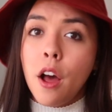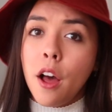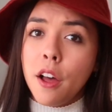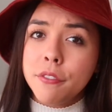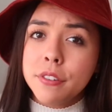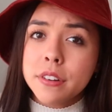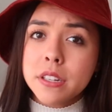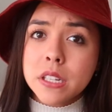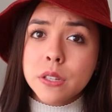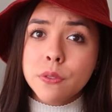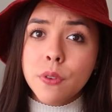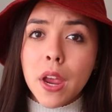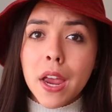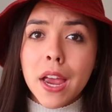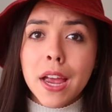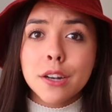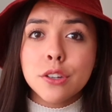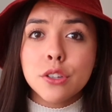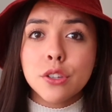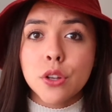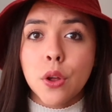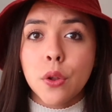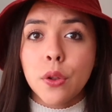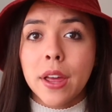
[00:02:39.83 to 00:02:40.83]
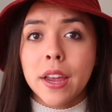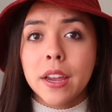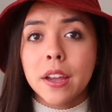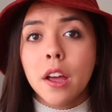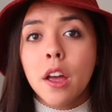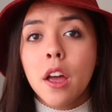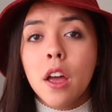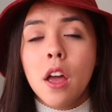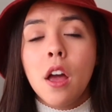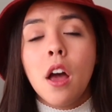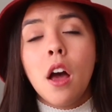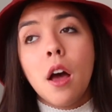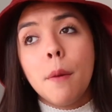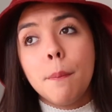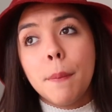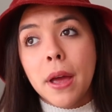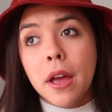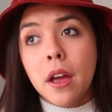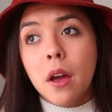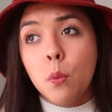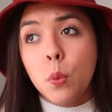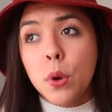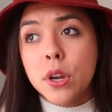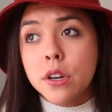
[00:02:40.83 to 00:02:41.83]
Office fan. So like
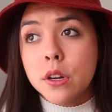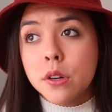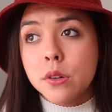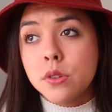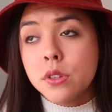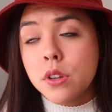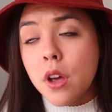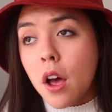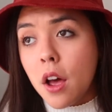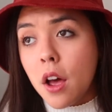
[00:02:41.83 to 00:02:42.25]
my Windows